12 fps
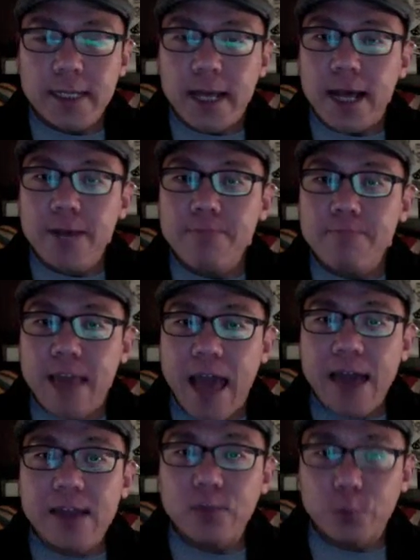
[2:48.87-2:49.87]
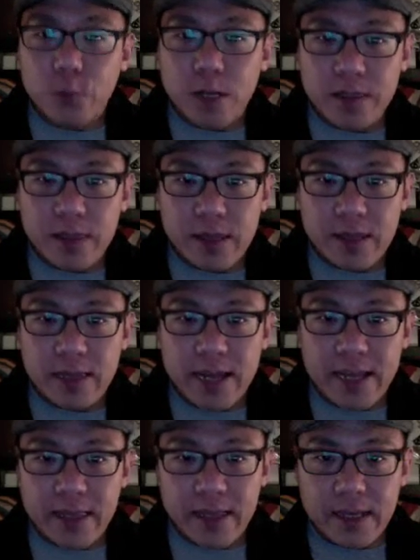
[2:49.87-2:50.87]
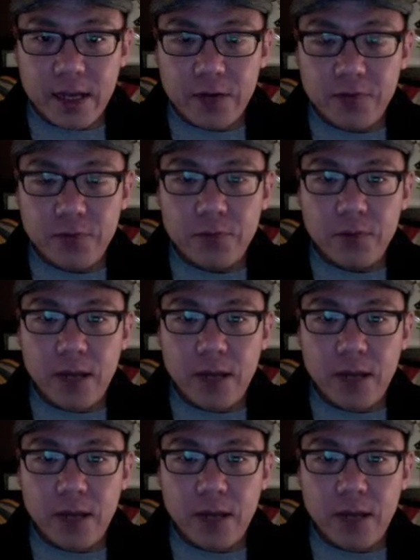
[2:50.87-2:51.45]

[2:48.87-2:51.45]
that is one thing that I think of